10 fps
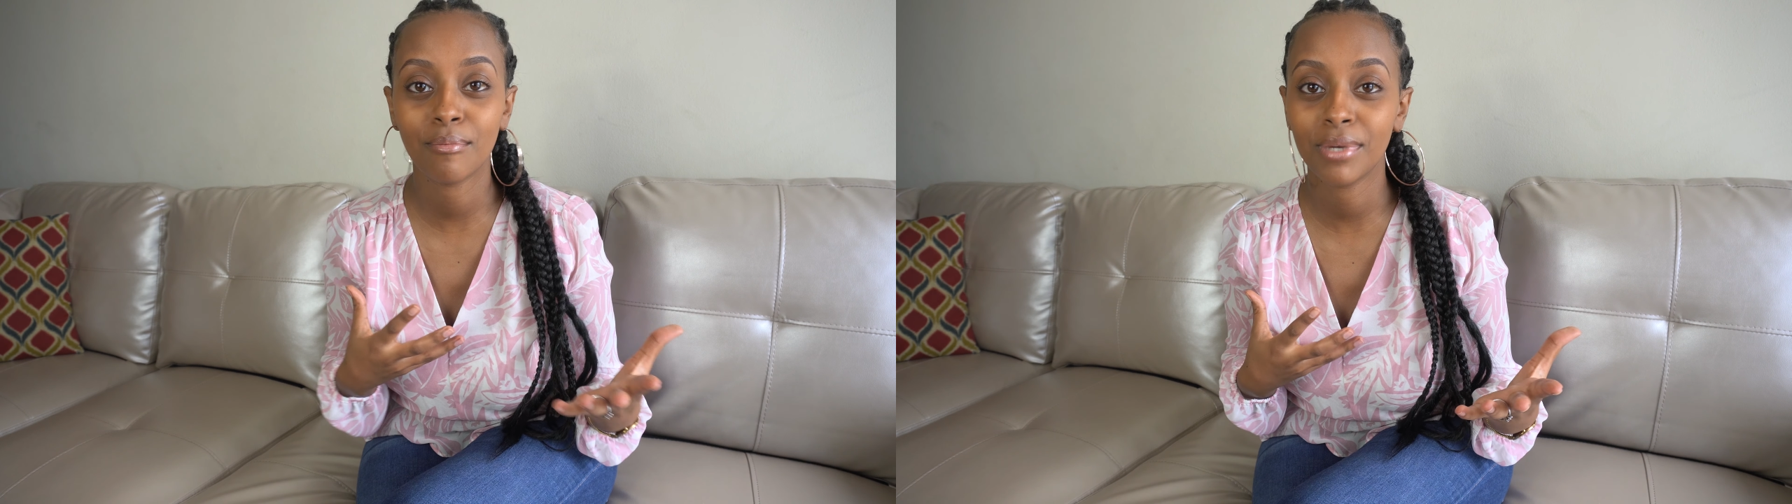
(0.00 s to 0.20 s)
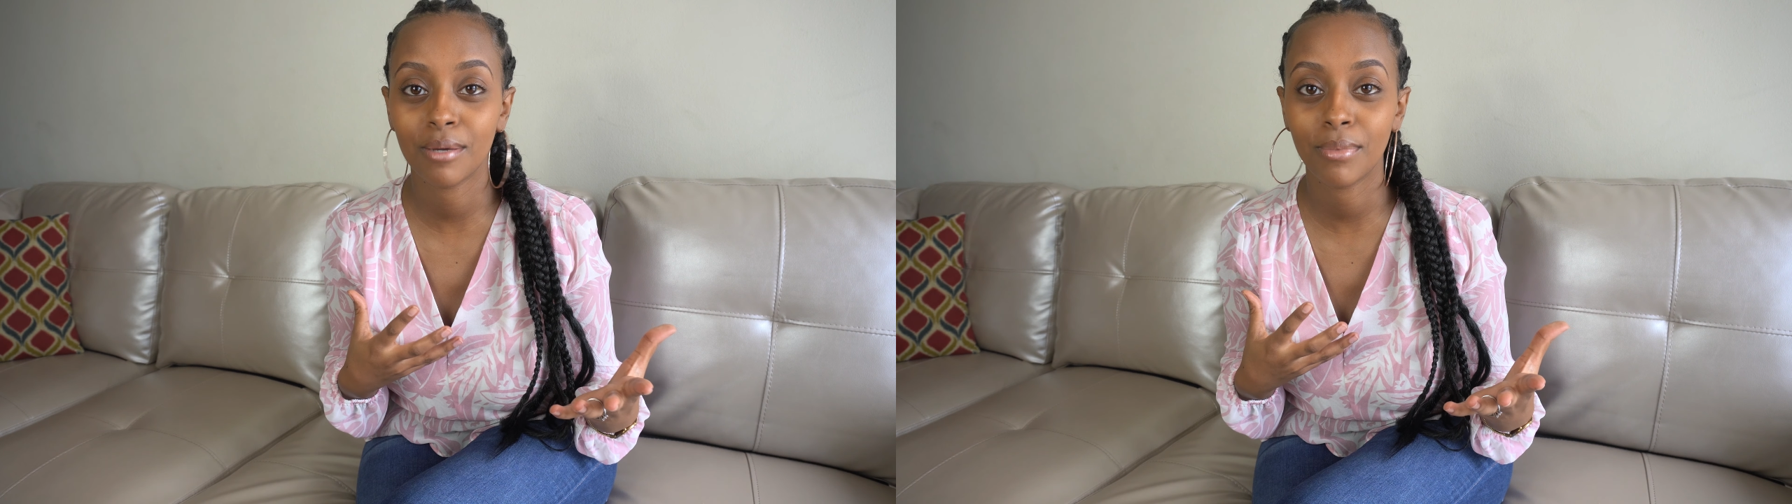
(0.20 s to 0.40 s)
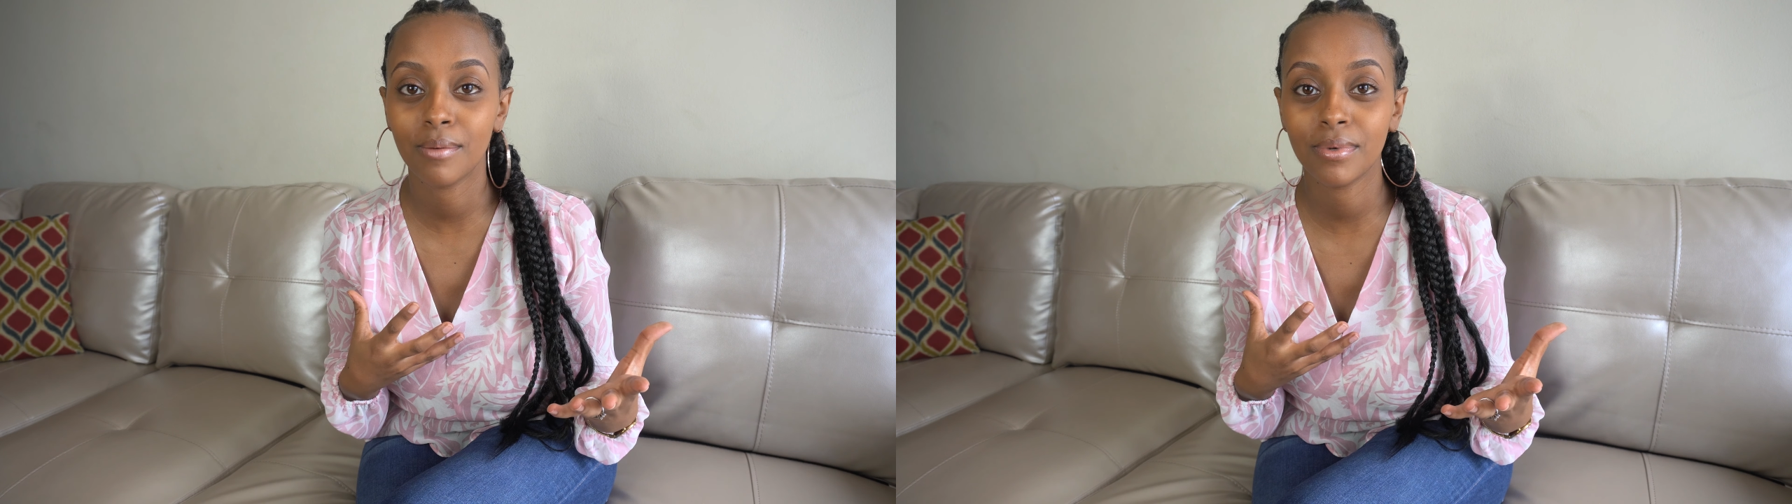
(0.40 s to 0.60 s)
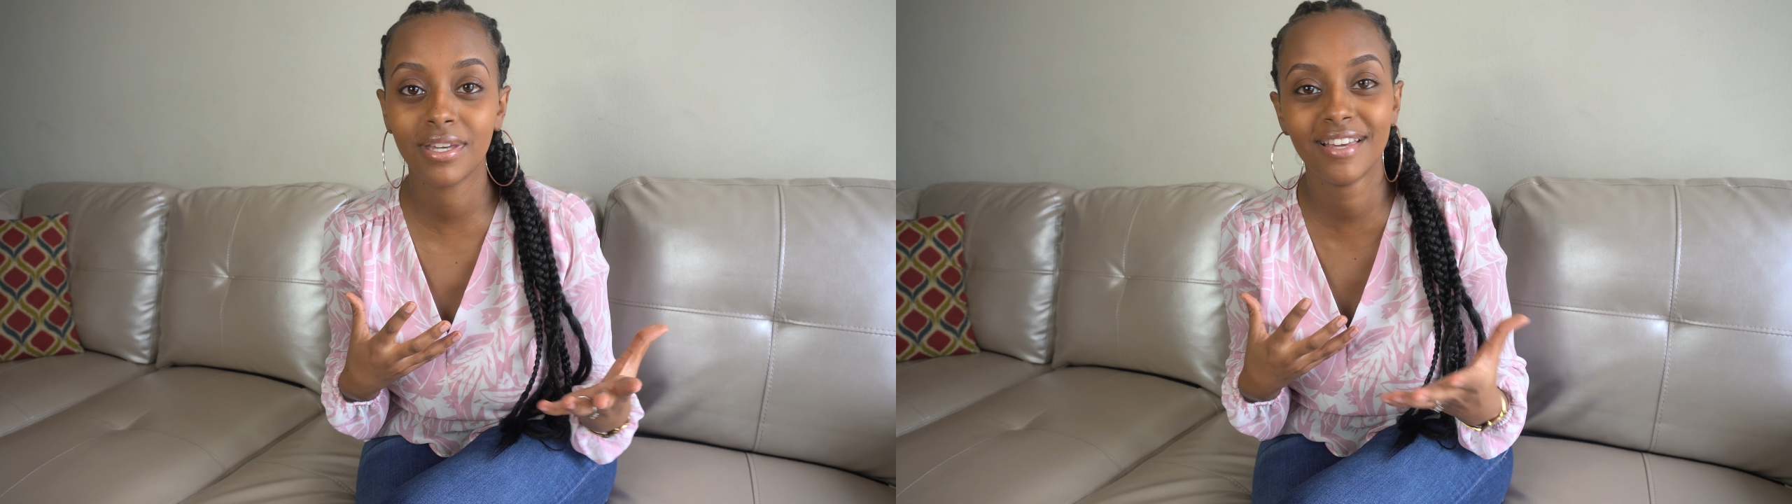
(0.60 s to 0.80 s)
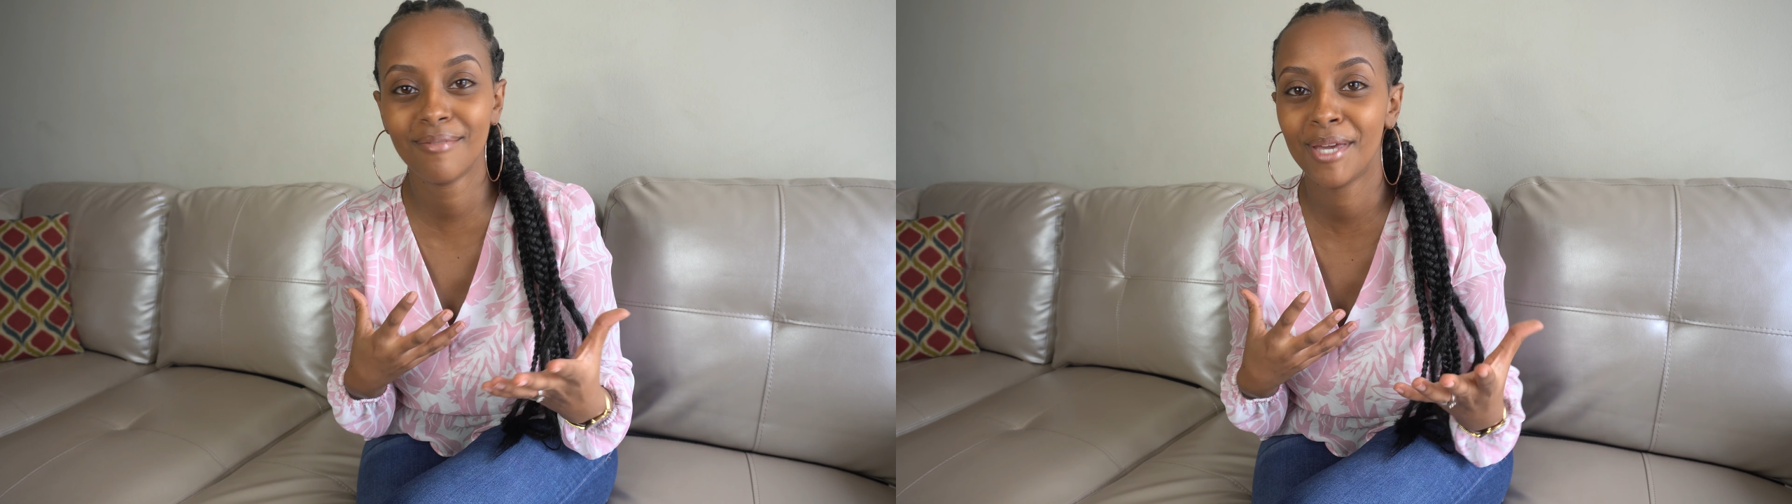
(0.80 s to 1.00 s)
me and
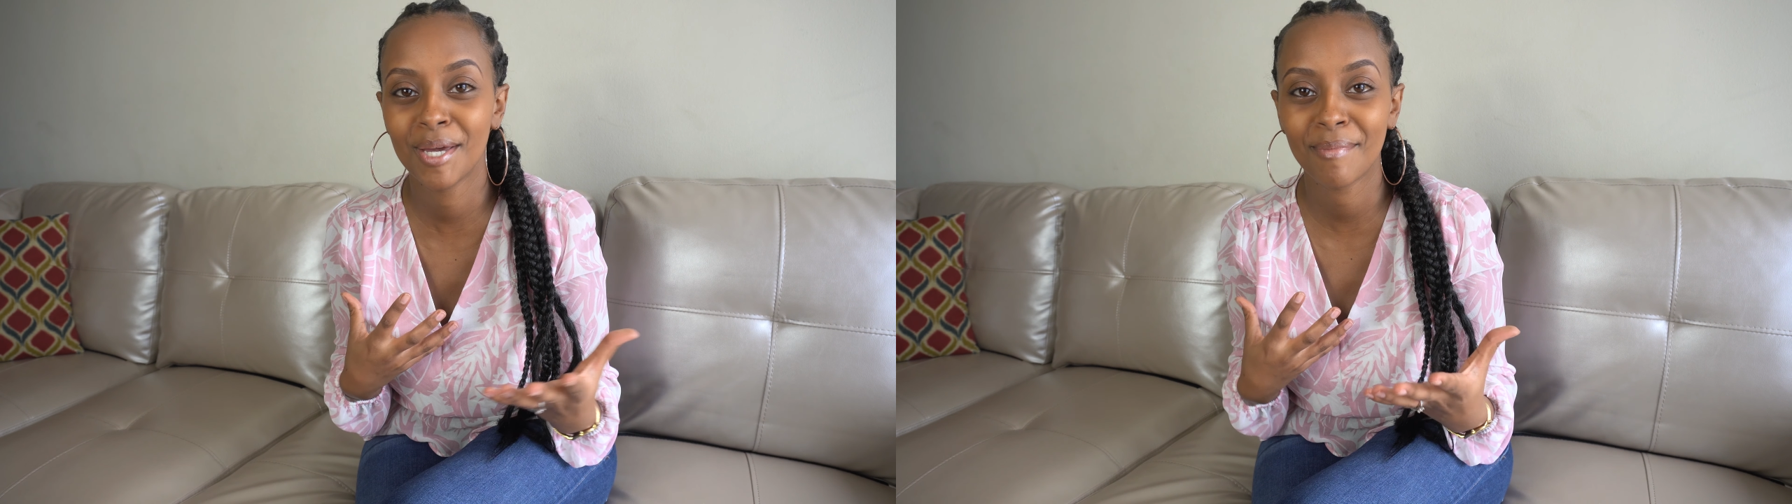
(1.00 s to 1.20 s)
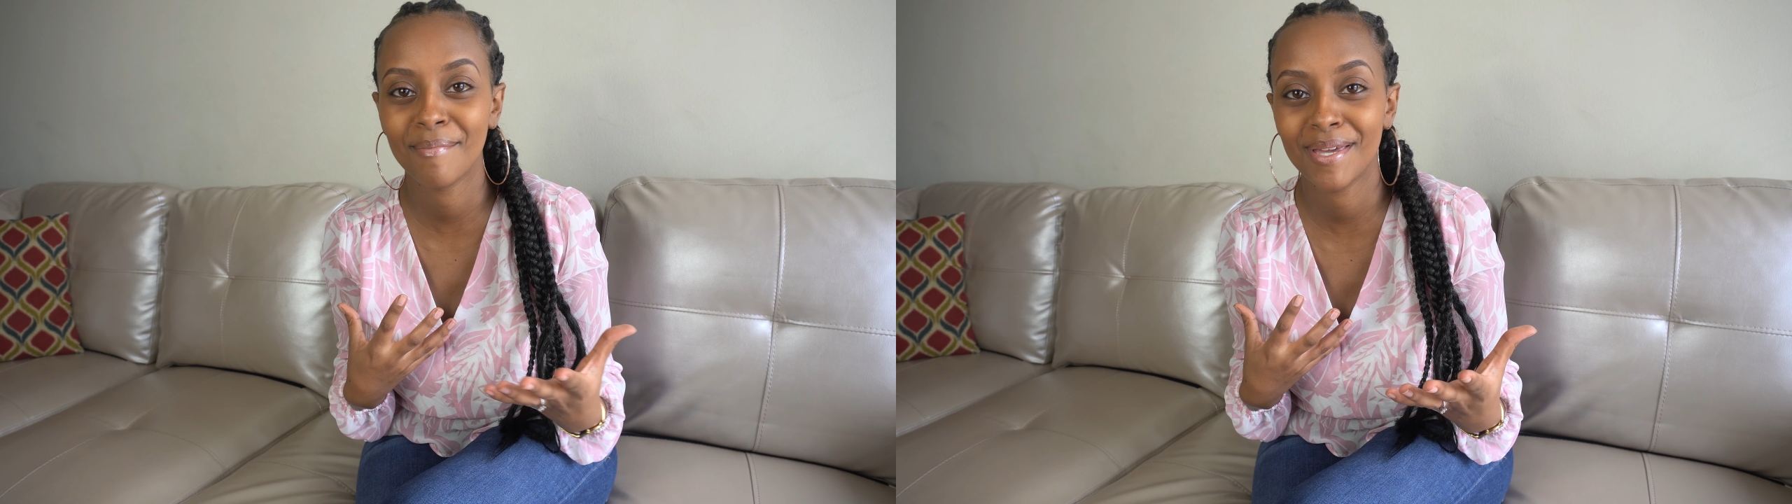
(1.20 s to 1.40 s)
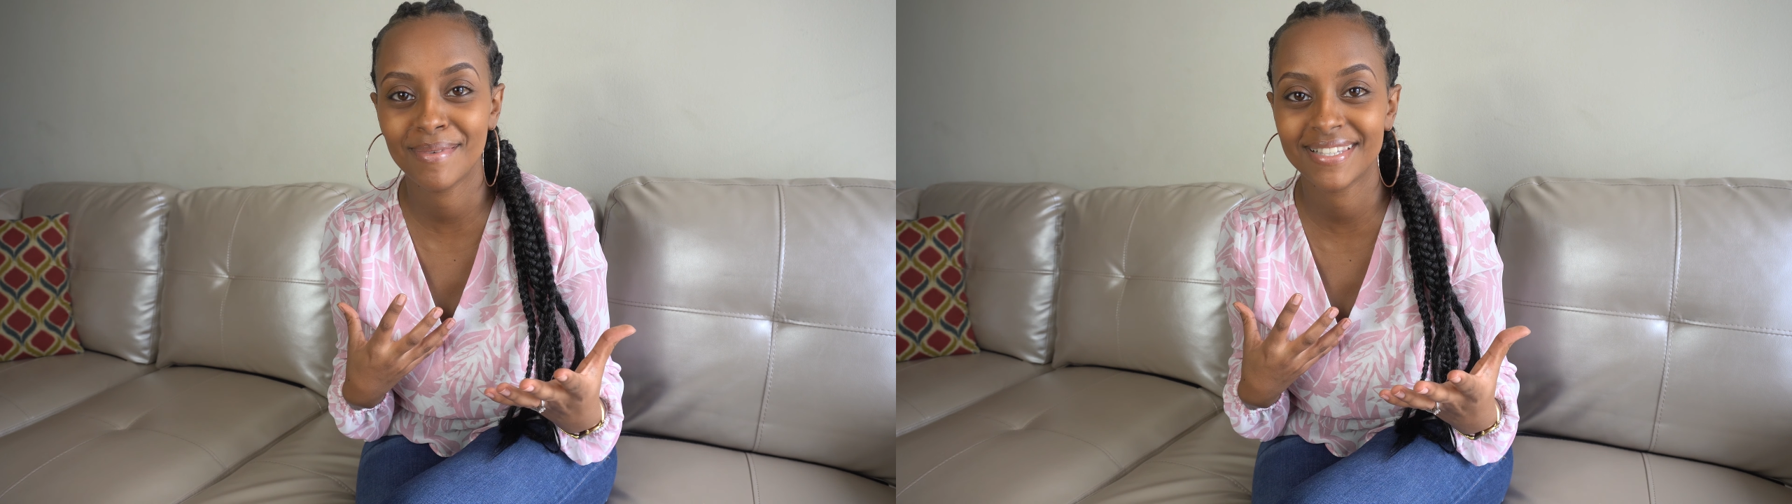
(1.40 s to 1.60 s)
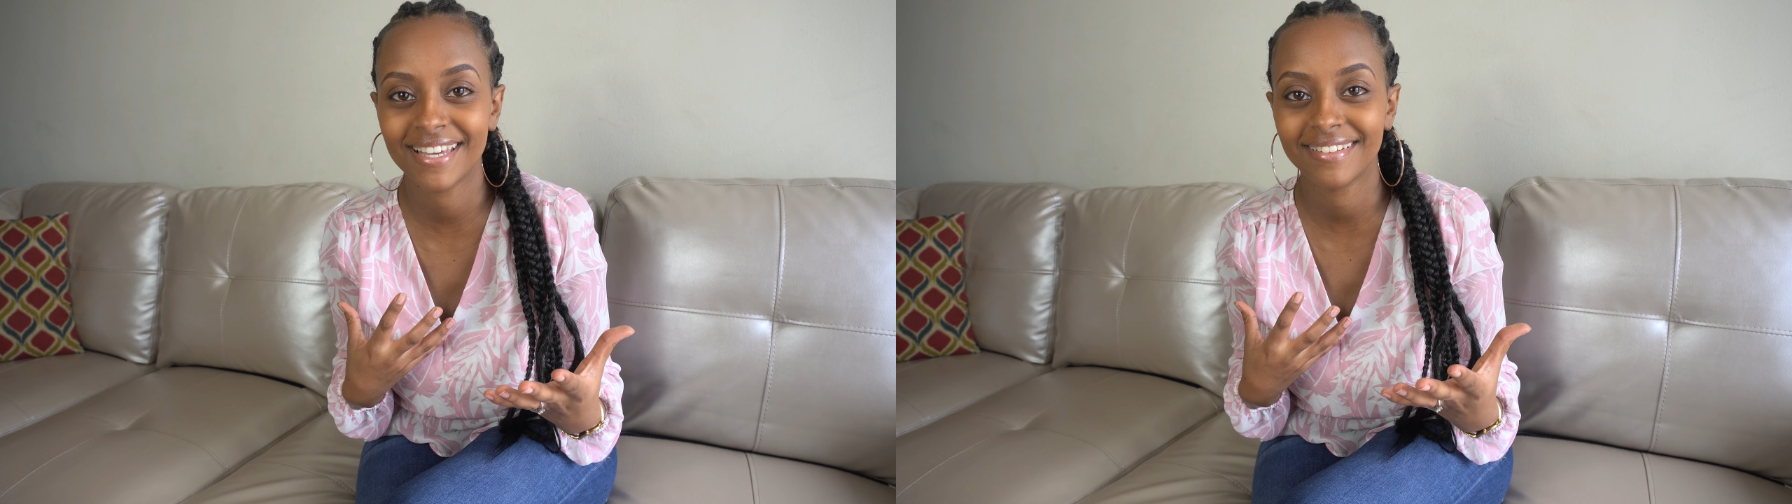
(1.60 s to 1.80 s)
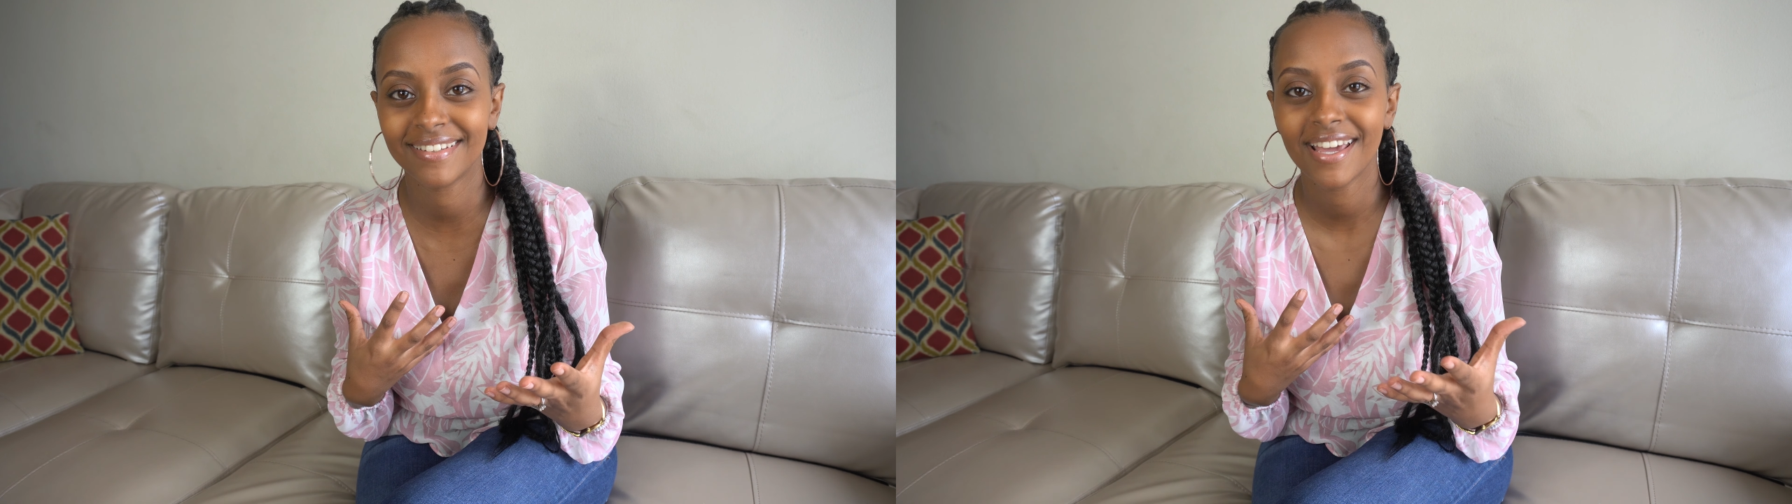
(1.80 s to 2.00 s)
my baby
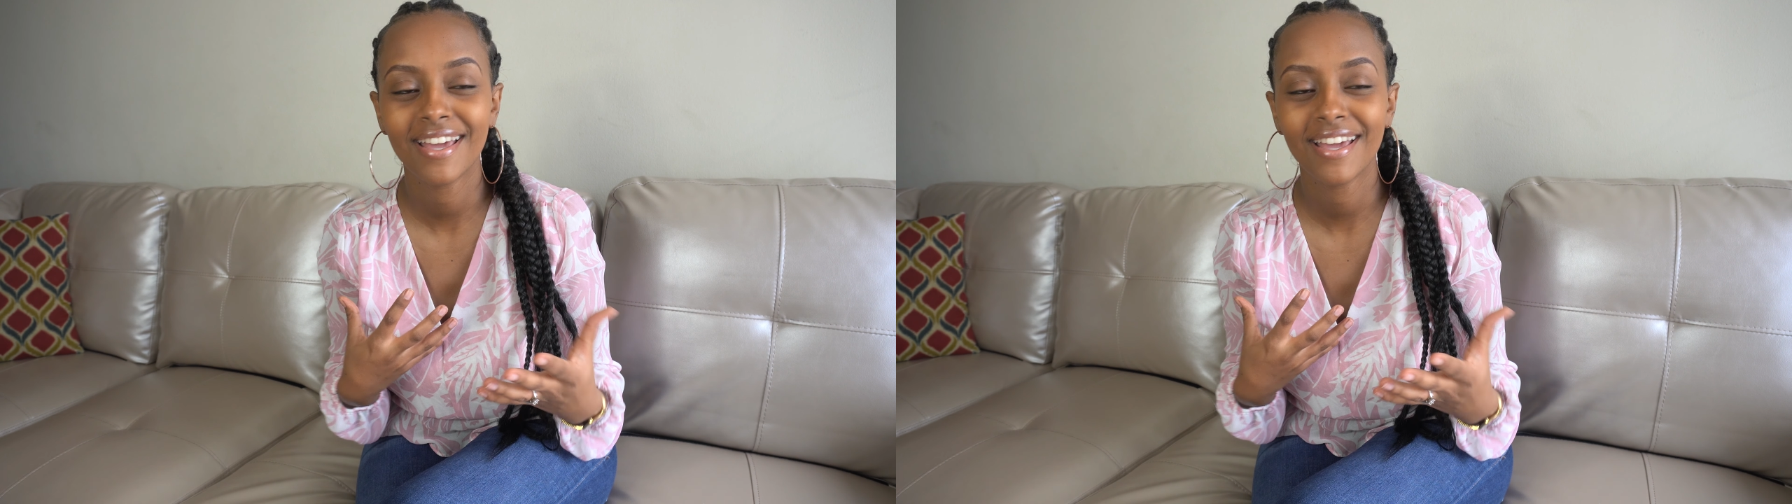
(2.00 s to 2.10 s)
Zen.